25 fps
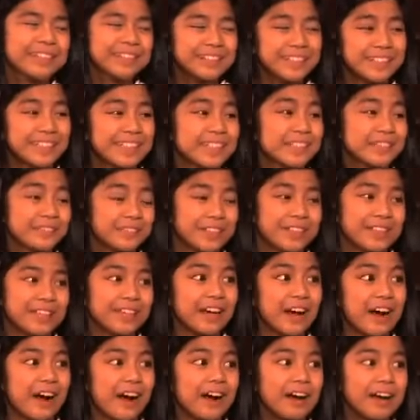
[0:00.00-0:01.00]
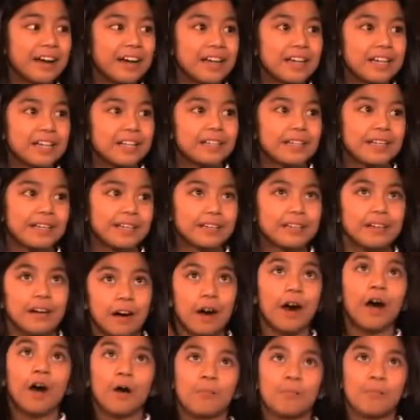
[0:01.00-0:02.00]
she's really, like,
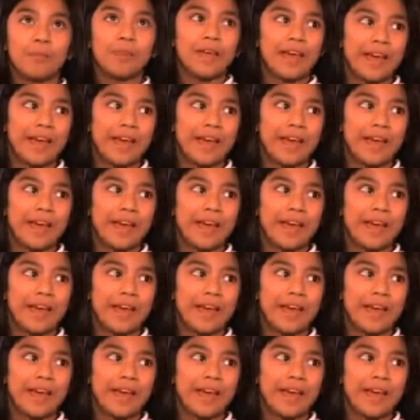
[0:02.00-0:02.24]
up